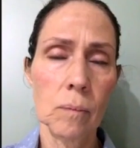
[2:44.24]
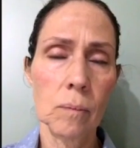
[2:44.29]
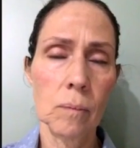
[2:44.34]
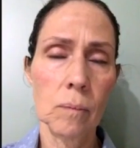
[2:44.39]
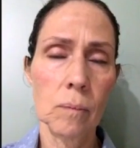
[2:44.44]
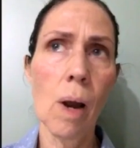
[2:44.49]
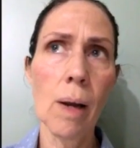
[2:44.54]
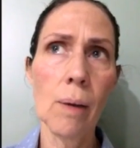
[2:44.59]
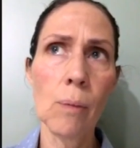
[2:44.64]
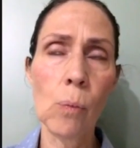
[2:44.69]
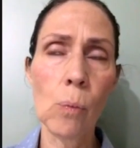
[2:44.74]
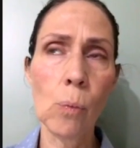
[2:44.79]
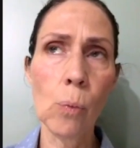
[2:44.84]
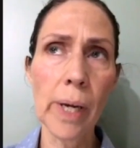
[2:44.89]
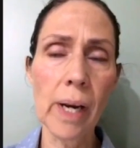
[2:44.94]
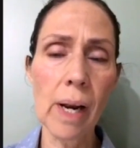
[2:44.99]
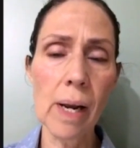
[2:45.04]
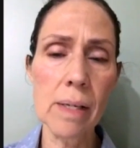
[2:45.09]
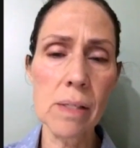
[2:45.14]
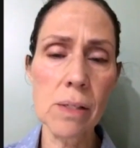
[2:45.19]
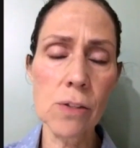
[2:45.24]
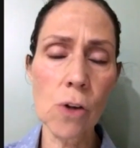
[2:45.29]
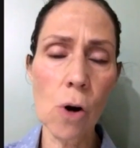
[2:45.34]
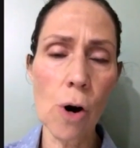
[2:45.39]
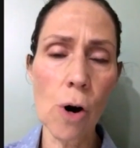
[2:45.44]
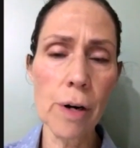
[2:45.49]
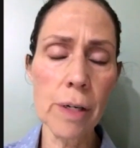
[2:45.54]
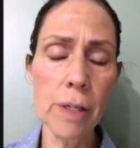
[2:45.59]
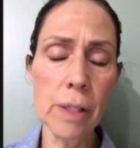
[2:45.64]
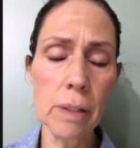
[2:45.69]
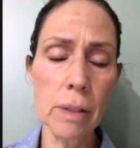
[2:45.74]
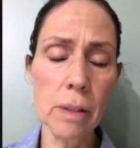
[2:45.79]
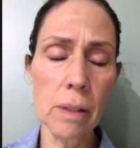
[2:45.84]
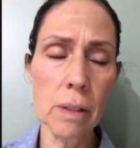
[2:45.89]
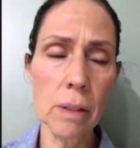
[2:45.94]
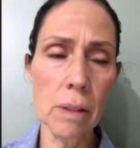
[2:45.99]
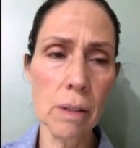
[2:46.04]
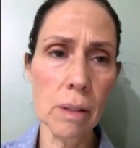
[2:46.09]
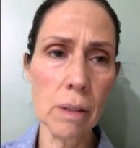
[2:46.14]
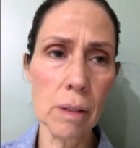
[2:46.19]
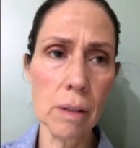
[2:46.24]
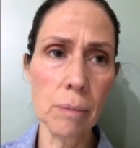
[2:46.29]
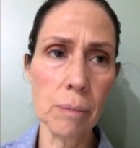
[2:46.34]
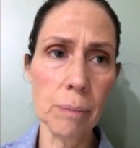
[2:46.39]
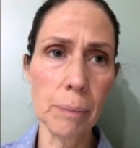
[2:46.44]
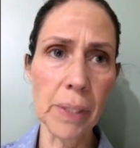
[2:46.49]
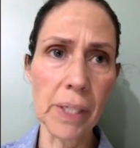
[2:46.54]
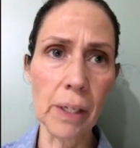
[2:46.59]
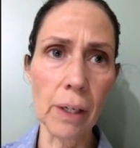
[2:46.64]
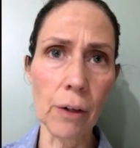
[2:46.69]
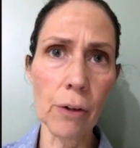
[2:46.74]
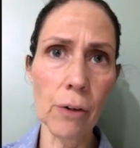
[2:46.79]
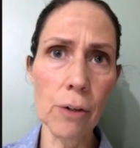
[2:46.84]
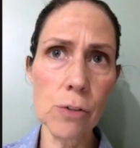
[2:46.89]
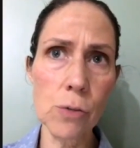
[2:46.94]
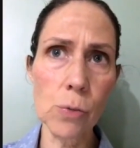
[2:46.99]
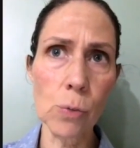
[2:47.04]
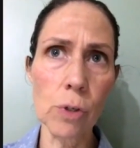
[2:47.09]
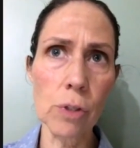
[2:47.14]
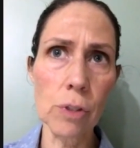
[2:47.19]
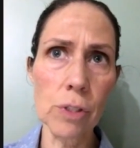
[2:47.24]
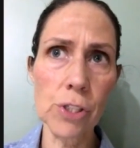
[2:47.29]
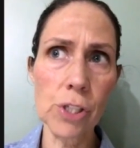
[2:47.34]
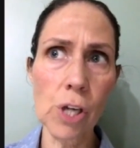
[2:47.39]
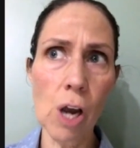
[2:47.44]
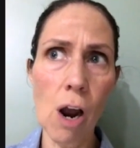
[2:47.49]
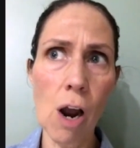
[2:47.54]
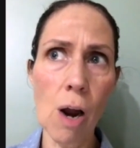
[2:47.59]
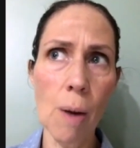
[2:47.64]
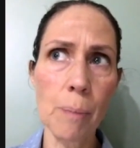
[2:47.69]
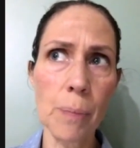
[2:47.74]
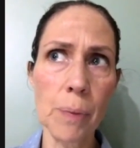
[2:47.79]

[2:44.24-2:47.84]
When I started the beginner's workshop,